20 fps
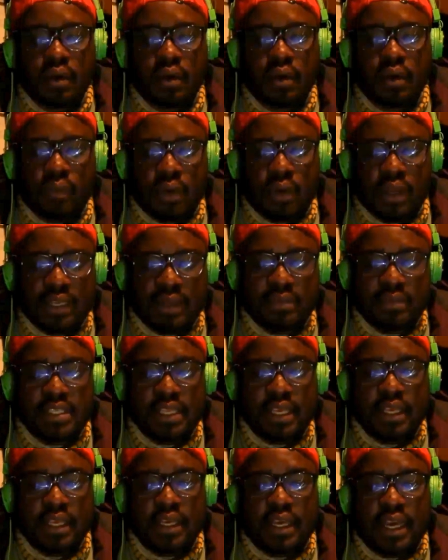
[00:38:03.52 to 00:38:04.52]
What I'm
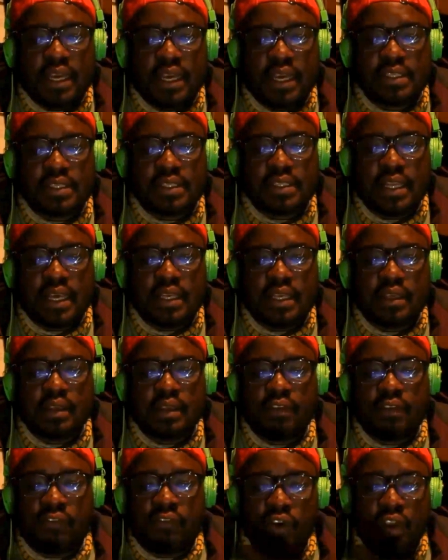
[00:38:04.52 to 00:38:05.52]
saying, guys, is like,
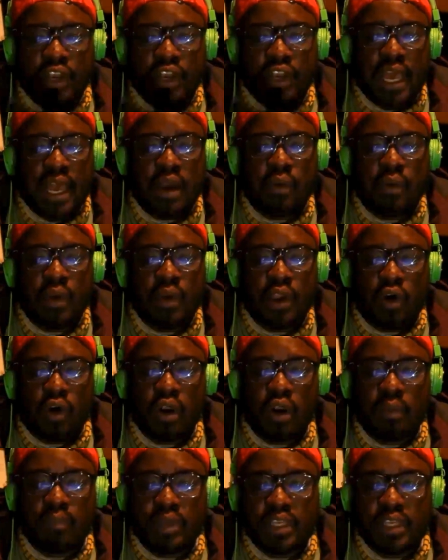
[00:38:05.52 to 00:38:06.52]
for now we all
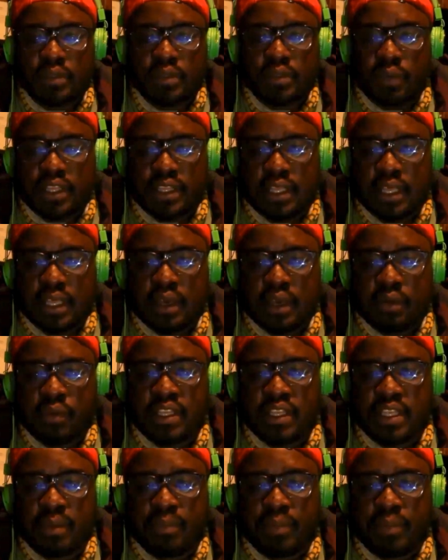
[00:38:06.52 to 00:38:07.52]
busy with the
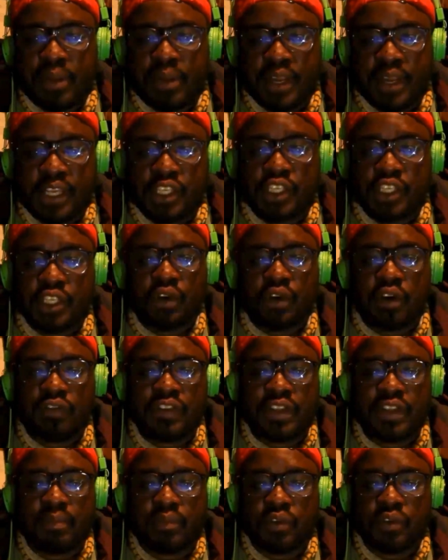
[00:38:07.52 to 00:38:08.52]
preparation of the
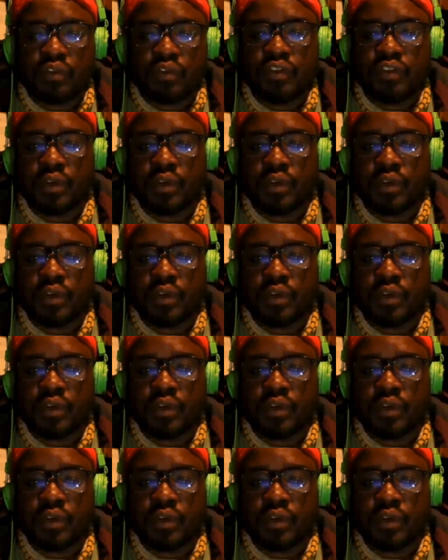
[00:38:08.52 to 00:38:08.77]
movie.